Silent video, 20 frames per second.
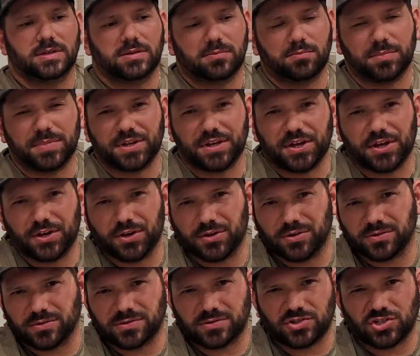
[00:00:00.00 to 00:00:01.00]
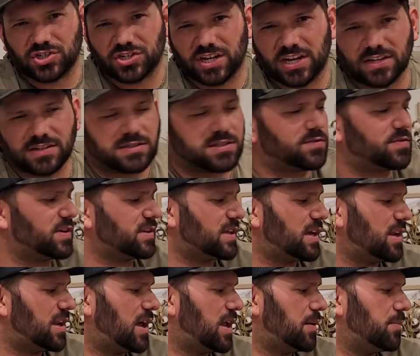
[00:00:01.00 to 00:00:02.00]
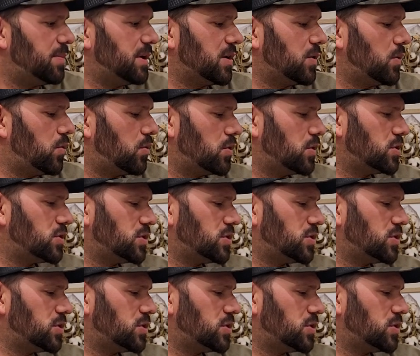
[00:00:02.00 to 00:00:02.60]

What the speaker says: minnows, jig heads, stuff like that. Not a big order.